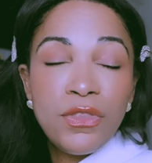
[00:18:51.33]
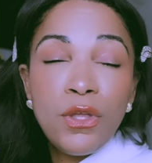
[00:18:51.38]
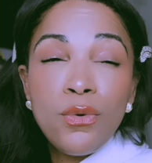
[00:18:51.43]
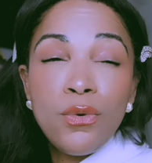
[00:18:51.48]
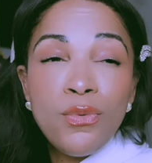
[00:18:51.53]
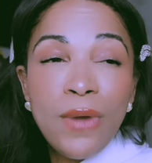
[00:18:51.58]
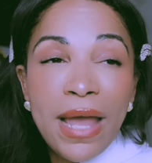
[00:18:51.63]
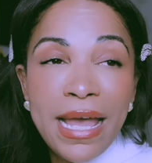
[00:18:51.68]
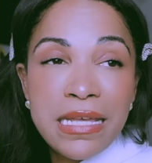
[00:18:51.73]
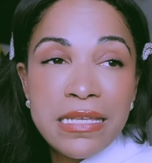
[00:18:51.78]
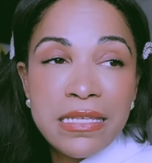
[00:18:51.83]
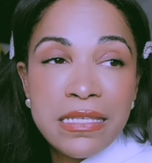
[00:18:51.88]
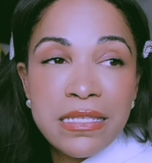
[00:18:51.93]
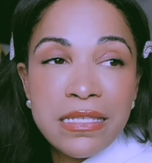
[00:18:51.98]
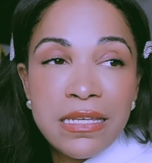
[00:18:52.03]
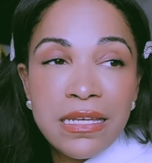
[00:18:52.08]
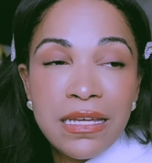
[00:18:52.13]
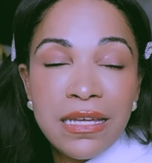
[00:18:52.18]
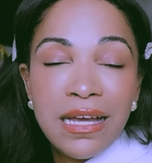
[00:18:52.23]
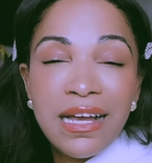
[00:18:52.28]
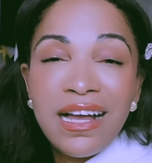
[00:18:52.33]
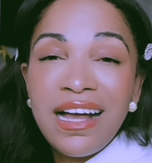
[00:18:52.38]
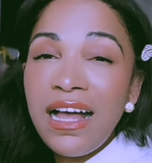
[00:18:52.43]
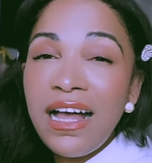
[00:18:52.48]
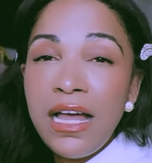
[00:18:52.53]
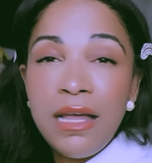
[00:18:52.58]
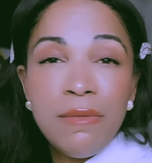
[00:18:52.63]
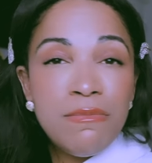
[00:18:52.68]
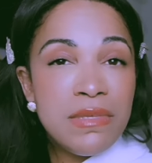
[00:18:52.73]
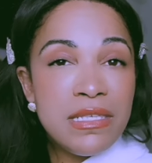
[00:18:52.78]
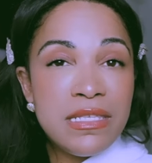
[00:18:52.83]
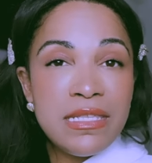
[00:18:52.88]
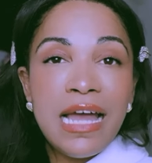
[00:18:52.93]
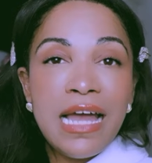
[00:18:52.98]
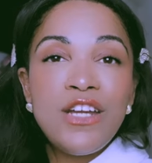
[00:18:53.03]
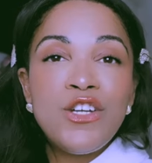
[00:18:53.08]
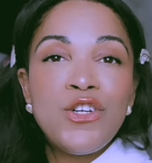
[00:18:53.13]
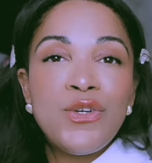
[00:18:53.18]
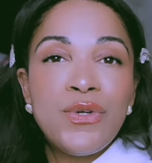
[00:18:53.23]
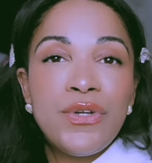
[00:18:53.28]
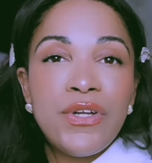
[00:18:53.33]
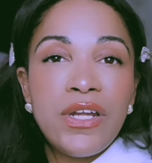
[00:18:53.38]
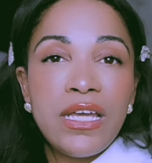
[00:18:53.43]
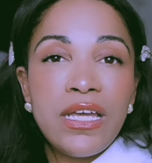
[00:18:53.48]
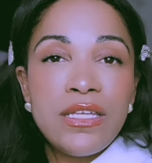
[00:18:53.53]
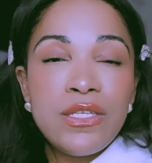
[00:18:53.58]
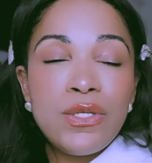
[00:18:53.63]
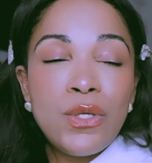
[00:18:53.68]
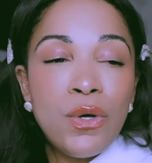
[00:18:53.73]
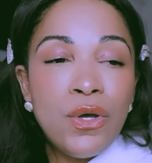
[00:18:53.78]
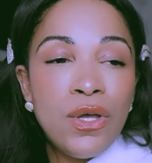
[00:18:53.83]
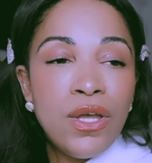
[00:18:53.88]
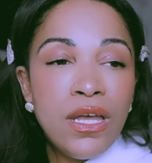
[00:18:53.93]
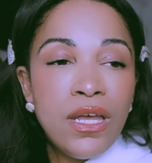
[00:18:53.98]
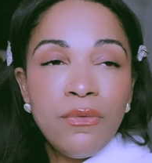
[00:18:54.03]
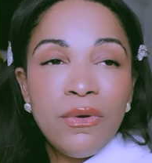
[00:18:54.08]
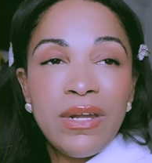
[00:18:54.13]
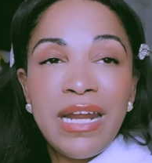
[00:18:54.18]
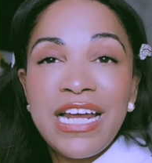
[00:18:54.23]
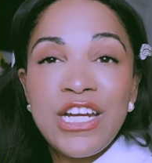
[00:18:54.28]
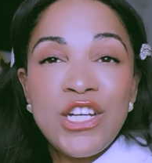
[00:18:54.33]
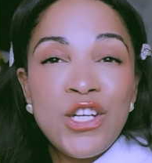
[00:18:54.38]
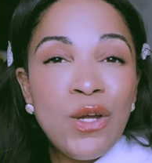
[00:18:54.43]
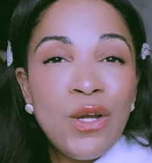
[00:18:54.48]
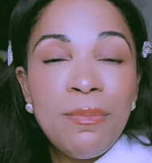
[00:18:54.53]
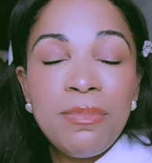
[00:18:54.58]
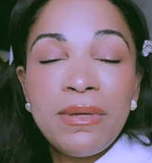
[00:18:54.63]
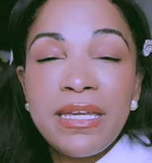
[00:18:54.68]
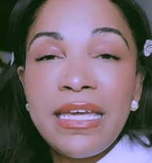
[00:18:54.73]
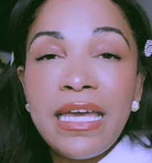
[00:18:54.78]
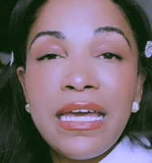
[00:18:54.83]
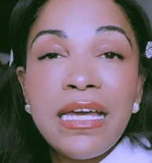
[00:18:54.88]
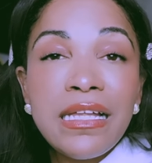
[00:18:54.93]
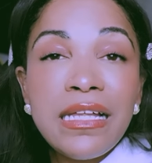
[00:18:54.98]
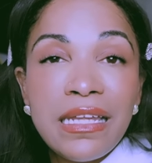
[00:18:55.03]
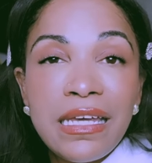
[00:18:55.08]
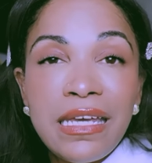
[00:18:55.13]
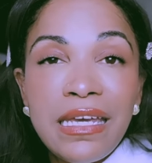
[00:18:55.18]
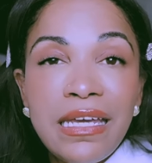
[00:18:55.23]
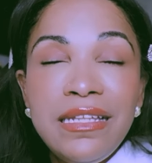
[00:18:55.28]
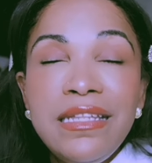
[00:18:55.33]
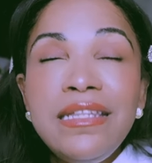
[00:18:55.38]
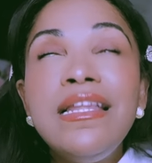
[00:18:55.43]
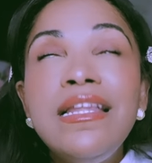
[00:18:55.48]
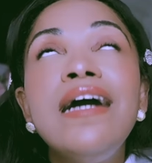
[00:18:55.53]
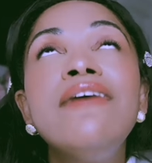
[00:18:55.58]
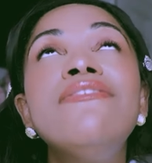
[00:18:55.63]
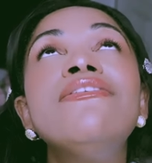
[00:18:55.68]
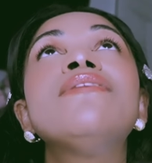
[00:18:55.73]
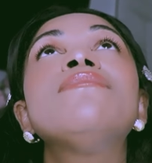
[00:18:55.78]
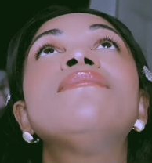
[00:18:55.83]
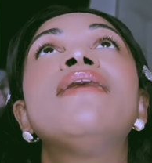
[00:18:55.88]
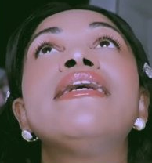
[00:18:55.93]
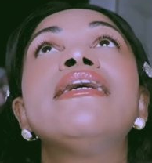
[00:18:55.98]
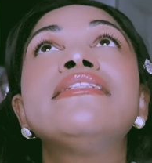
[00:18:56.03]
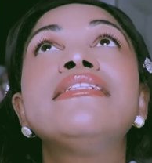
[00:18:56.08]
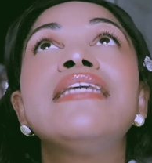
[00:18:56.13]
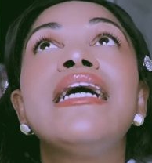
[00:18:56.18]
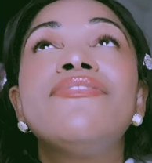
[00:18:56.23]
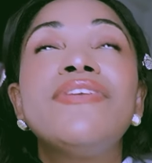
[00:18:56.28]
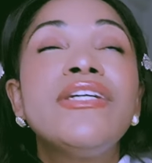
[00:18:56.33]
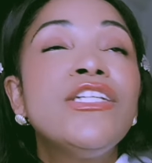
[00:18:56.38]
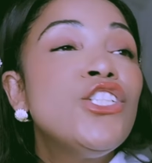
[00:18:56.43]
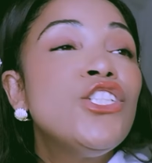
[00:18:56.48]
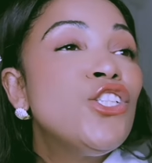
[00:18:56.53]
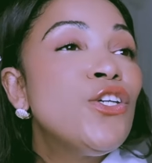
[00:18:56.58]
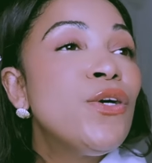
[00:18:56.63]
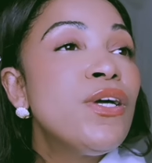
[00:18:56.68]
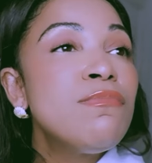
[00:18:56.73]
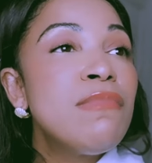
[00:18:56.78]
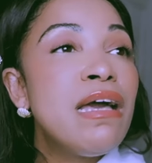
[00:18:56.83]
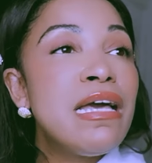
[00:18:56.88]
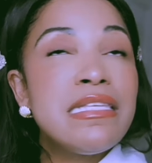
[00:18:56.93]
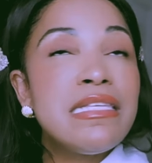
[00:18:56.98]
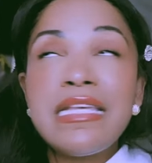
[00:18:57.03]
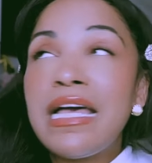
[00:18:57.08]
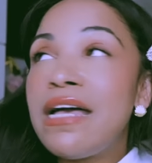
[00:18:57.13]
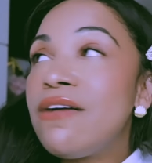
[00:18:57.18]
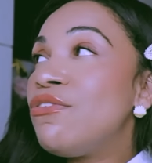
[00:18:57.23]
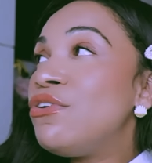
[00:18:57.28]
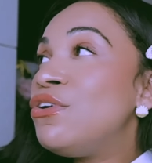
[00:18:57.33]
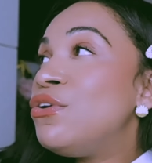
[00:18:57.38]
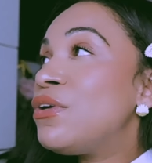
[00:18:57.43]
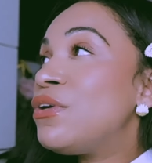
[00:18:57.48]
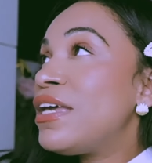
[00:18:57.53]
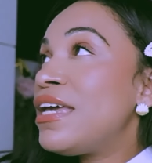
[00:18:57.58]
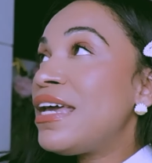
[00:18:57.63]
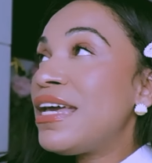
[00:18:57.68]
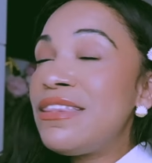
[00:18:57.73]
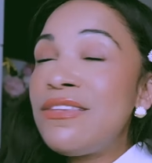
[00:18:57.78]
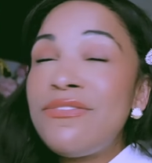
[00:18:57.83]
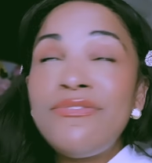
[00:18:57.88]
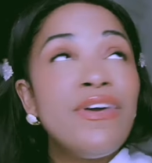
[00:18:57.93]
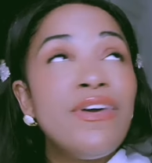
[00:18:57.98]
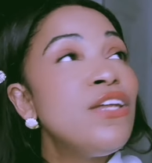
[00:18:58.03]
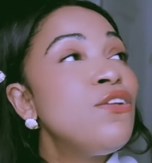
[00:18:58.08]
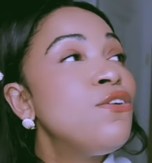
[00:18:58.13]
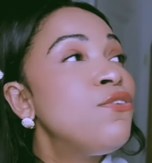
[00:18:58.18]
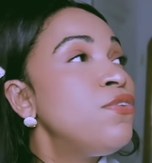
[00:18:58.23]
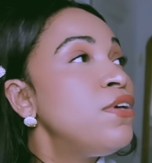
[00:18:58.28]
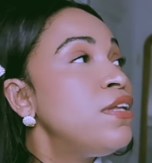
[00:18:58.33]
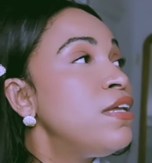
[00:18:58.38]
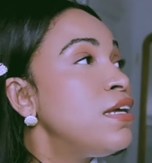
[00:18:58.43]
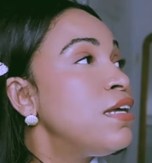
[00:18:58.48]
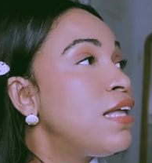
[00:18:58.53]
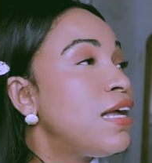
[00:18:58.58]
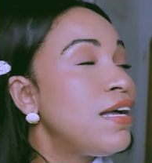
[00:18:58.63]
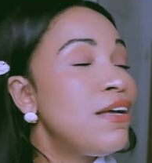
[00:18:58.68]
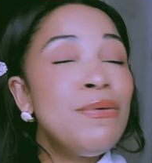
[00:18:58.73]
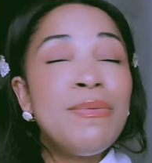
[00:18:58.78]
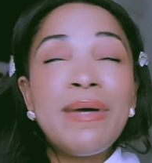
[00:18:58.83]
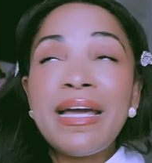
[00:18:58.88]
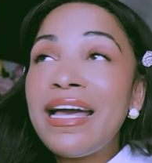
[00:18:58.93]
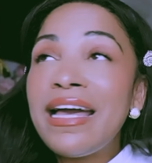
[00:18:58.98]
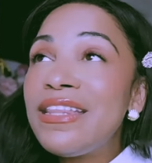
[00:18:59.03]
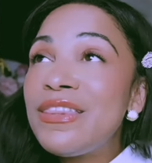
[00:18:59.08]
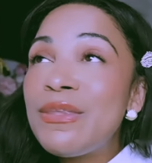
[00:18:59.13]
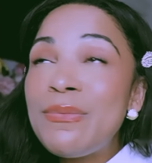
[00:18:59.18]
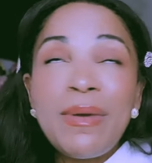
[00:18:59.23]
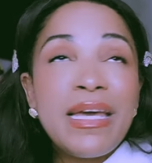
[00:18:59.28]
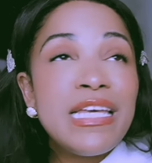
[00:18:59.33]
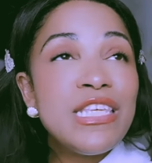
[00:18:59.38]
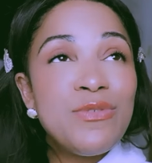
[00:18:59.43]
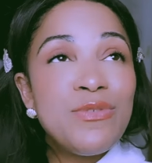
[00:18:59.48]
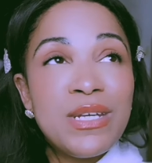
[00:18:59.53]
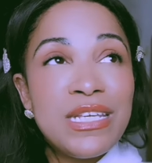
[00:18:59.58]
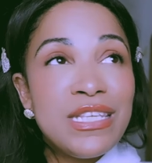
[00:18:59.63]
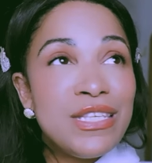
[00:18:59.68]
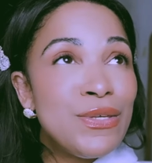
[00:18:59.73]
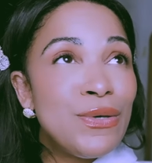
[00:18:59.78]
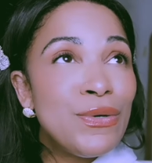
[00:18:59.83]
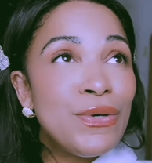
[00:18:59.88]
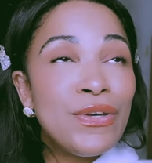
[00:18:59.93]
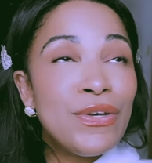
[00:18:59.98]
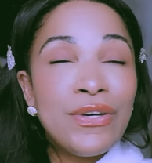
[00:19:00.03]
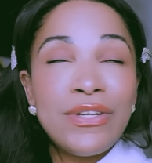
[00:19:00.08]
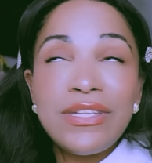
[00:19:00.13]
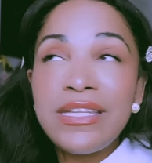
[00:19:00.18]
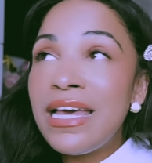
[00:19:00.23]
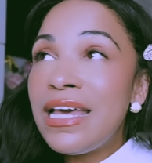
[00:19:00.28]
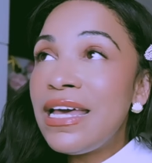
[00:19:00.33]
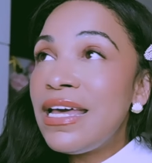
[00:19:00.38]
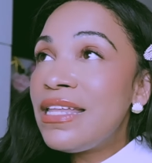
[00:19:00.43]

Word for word: The rest comes naturally. So when I show up giggly, loving myself, enjoying myself, looking at the venue, feeling like, oh my God, the pastry is so good.